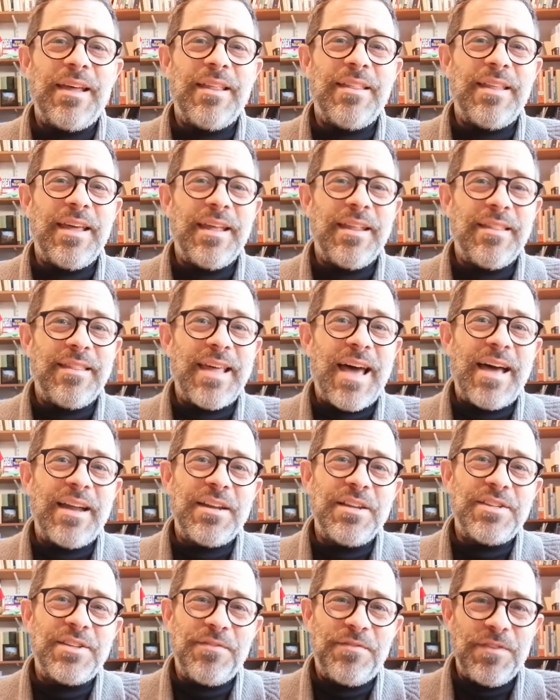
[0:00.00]
that
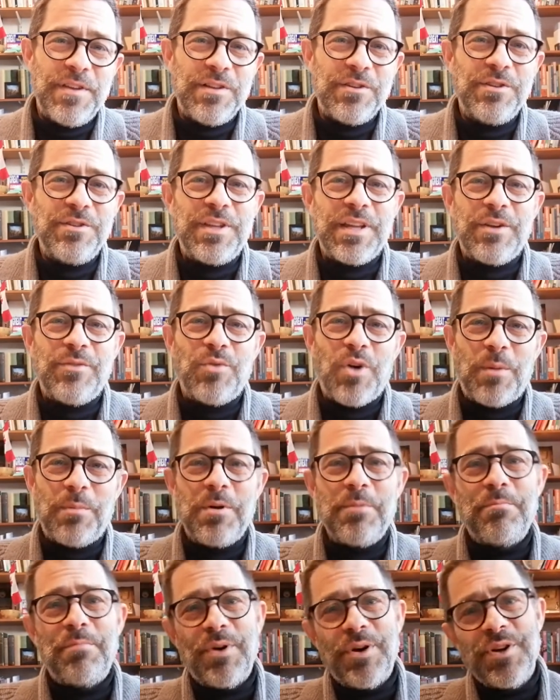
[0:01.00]
that is the field that
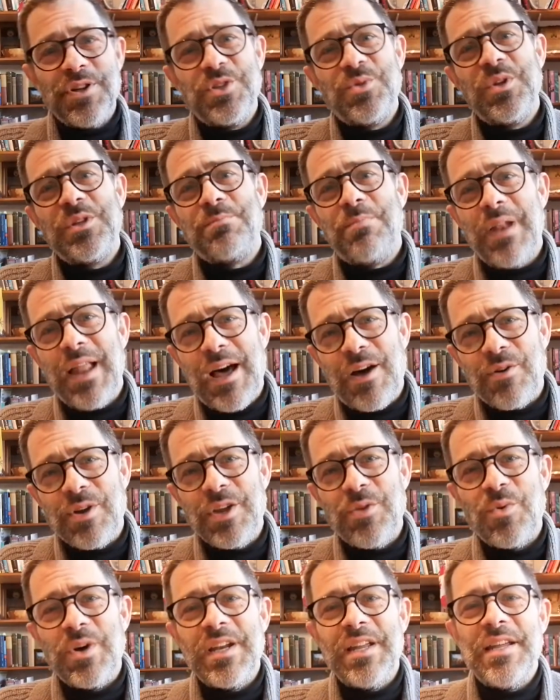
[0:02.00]
Robert Burns was
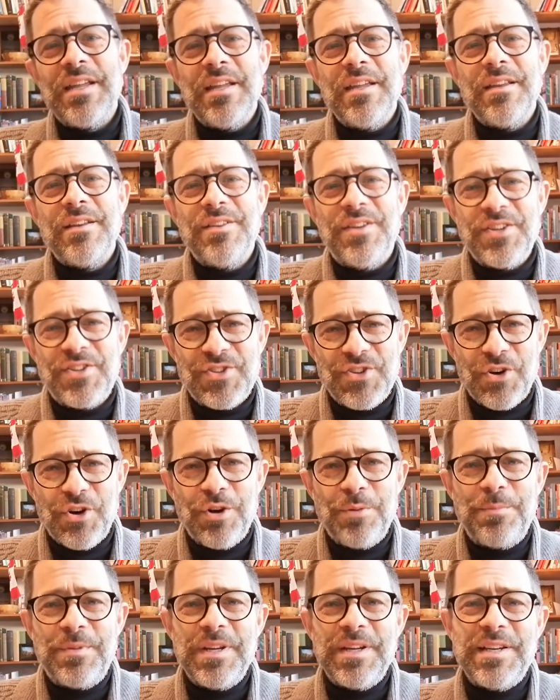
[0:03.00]
ploughing when he
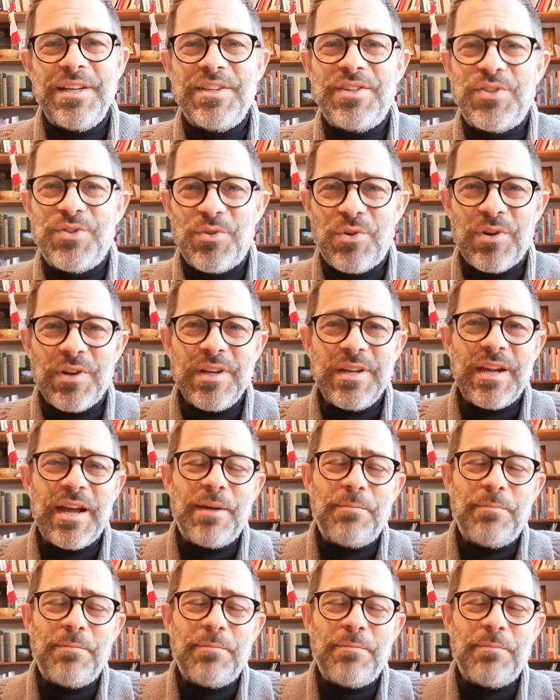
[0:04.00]
disturbed and destroyed